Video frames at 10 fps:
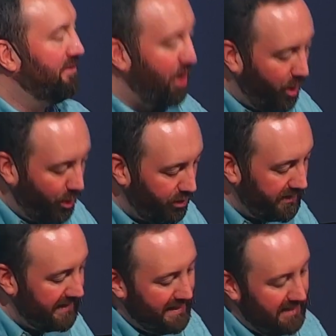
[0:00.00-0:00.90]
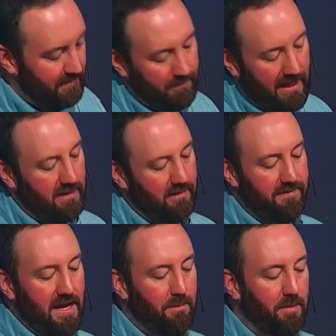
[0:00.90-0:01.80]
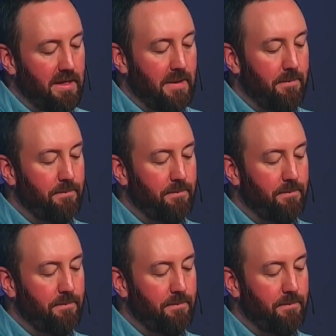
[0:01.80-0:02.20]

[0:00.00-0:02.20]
totally eaten by the family.